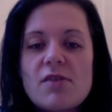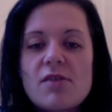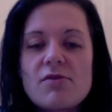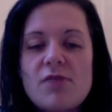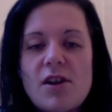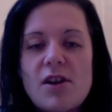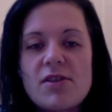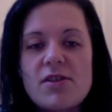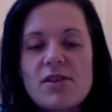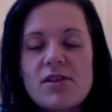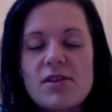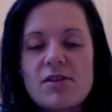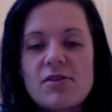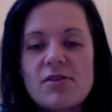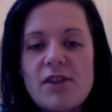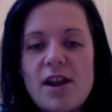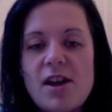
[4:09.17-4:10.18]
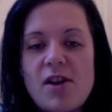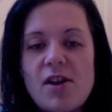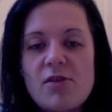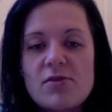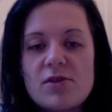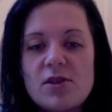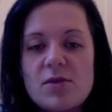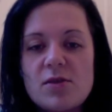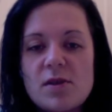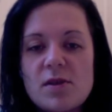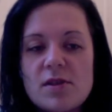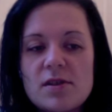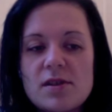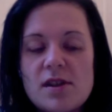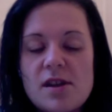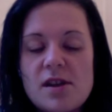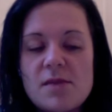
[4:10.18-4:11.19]
rather than create a whole new
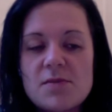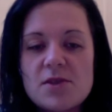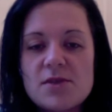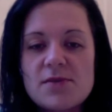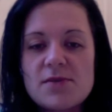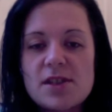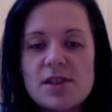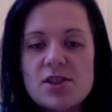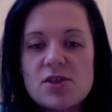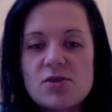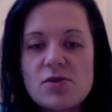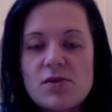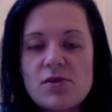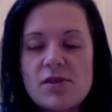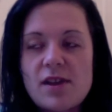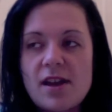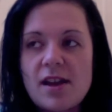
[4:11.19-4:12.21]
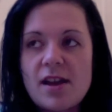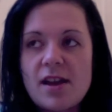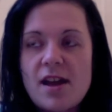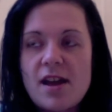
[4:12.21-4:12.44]
one just for this short thing.